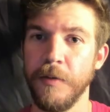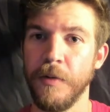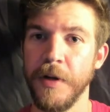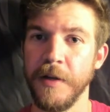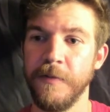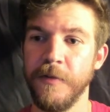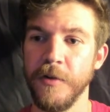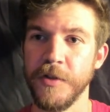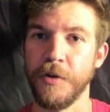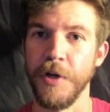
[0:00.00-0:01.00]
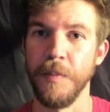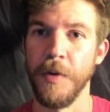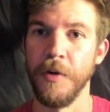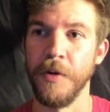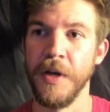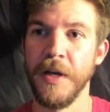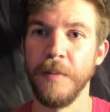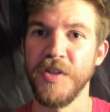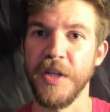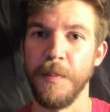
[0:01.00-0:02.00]
running in full screen mode. I'm
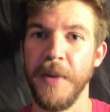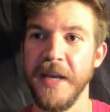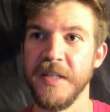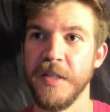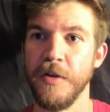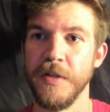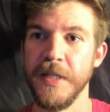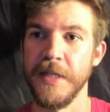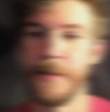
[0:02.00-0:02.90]
just going to paste those in.